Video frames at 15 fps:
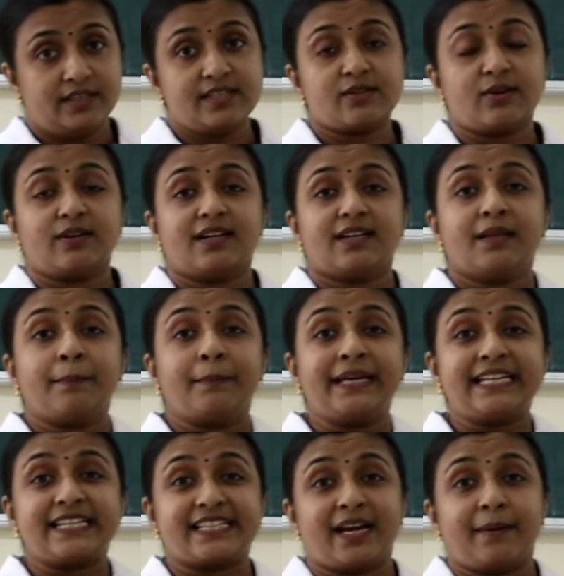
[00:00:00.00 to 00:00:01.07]
These all are the
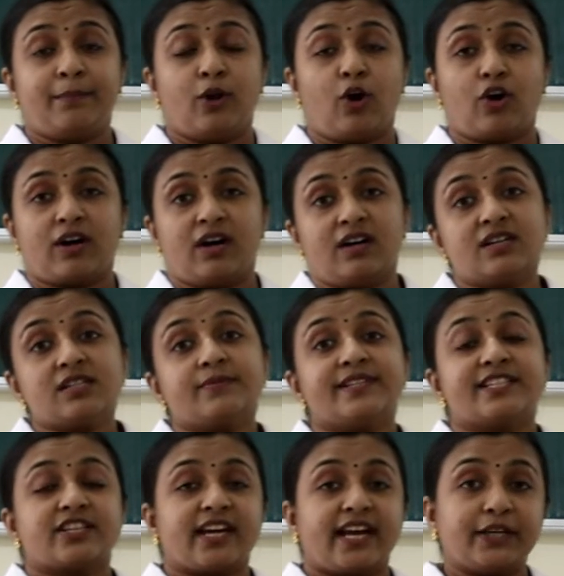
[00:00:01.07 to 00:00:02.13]
beta blockers
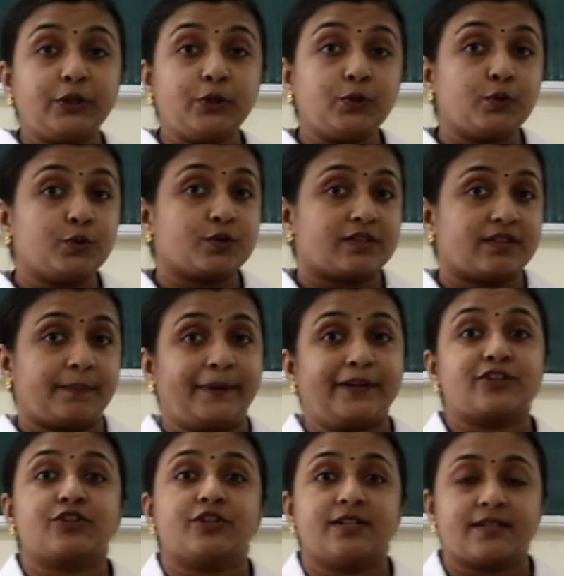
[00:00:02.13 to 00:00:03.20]
which can use the
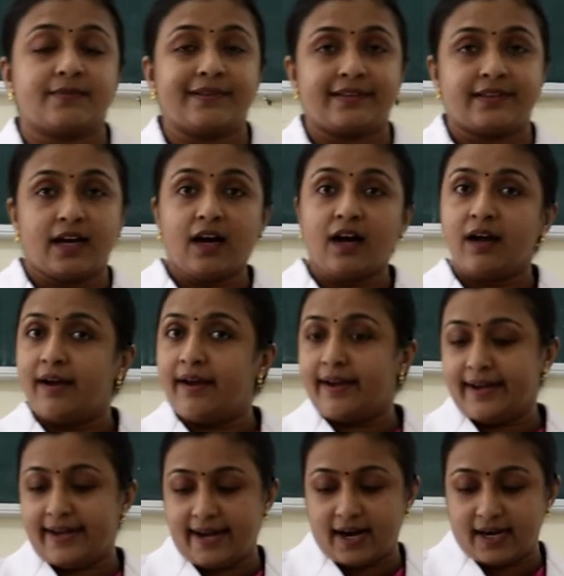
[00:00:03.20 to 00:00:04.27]
patients with the
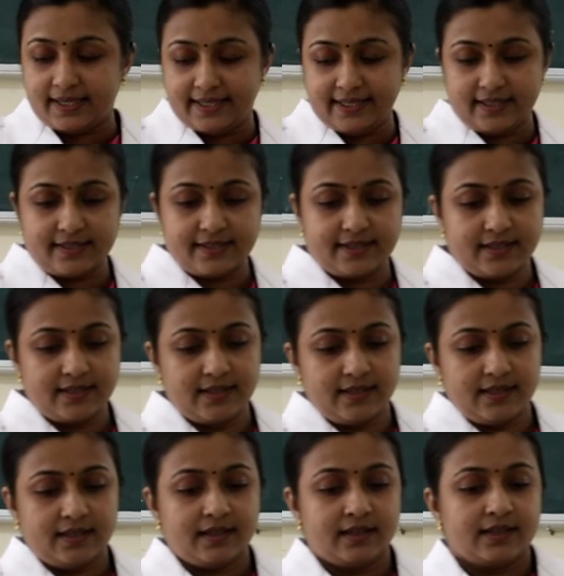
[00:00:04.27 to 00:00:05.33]
ARDS.
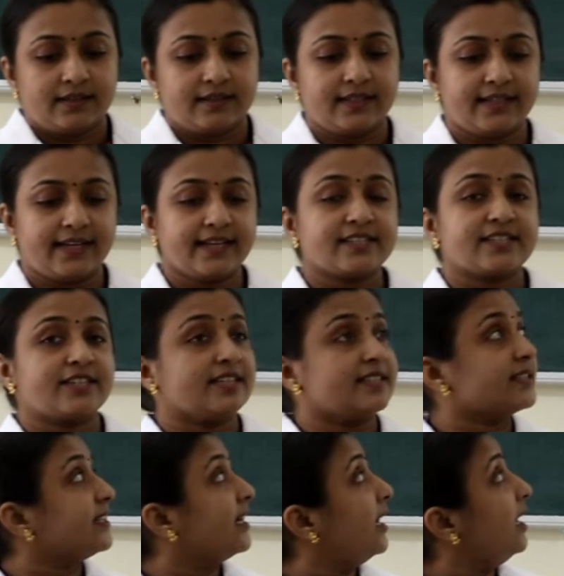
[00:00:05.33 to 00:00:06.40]
The next
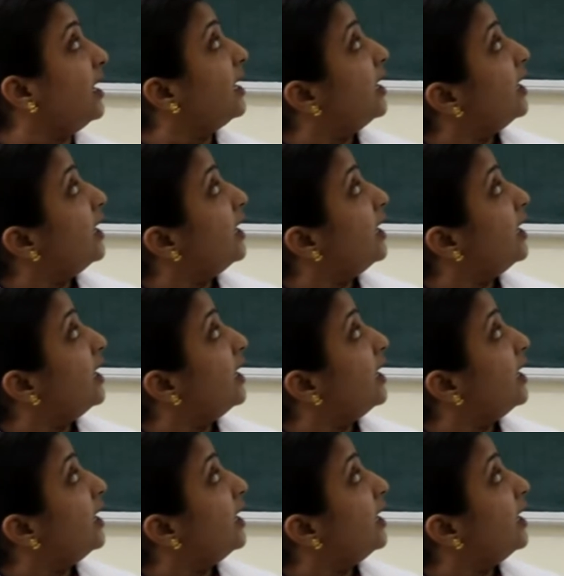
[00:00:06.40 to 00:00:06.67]
is the